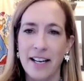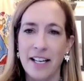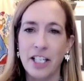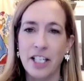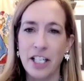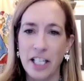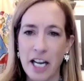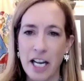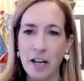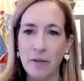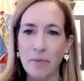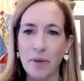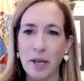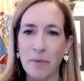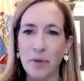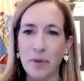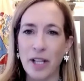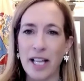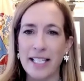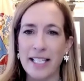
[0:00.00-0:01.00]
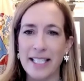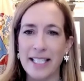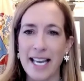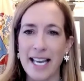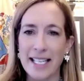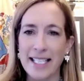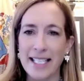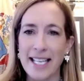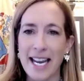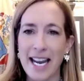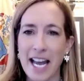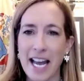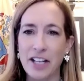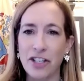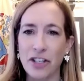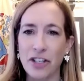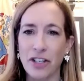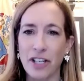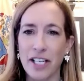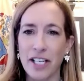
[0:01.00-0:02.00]
to young people as they
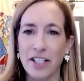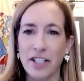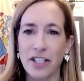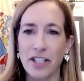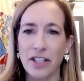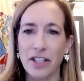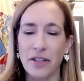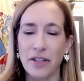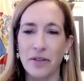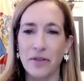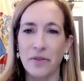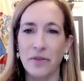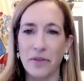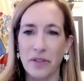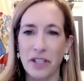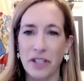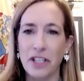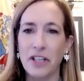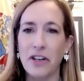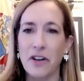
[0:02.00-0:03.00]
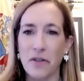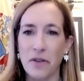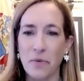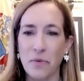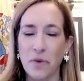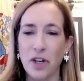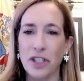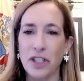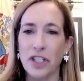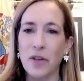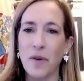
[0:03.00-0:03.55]
enter into, the world.